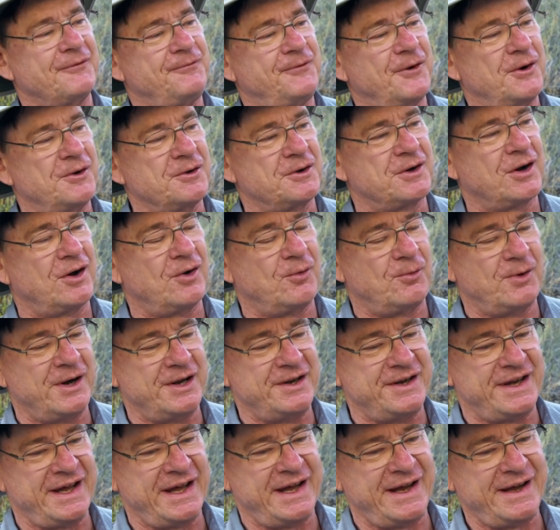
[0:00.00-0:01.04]
a phone call
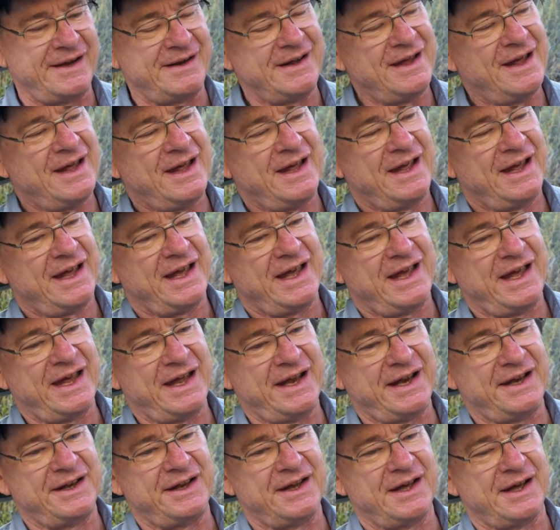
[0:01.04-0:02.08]
one day, and